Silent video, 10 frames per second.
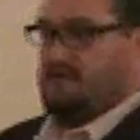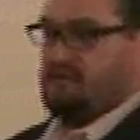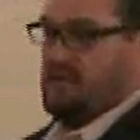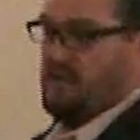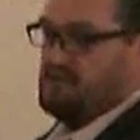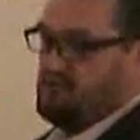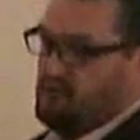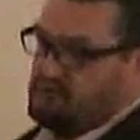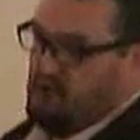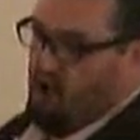See,
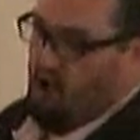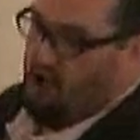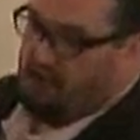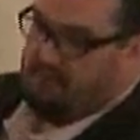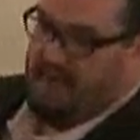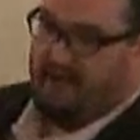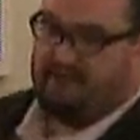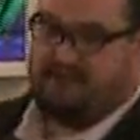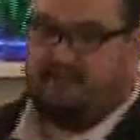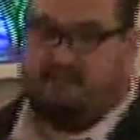Israel was all
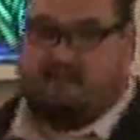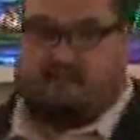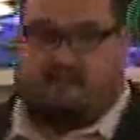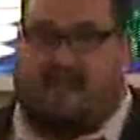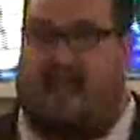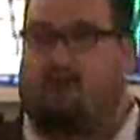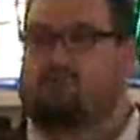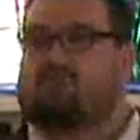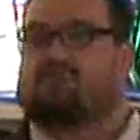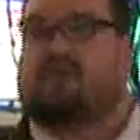about the
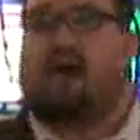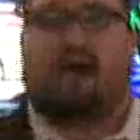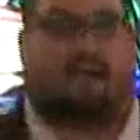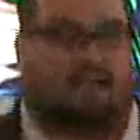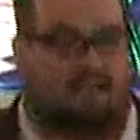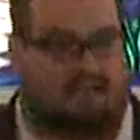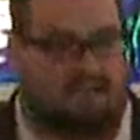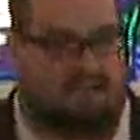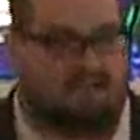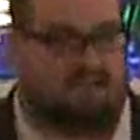outside
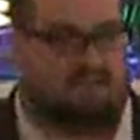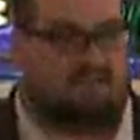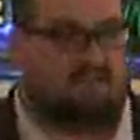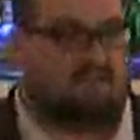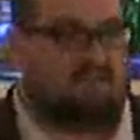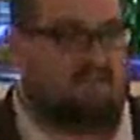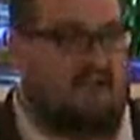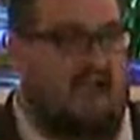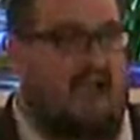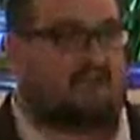
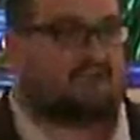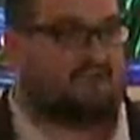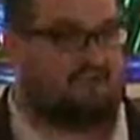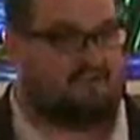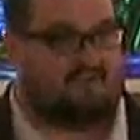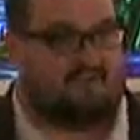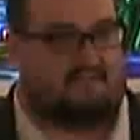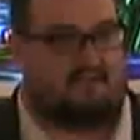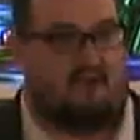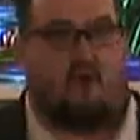
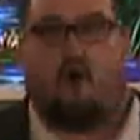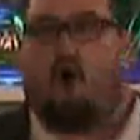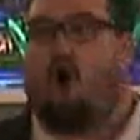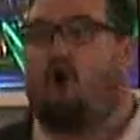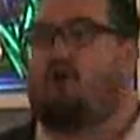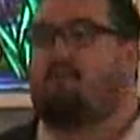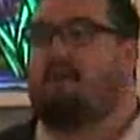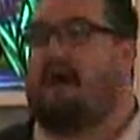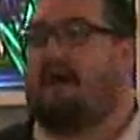actions, all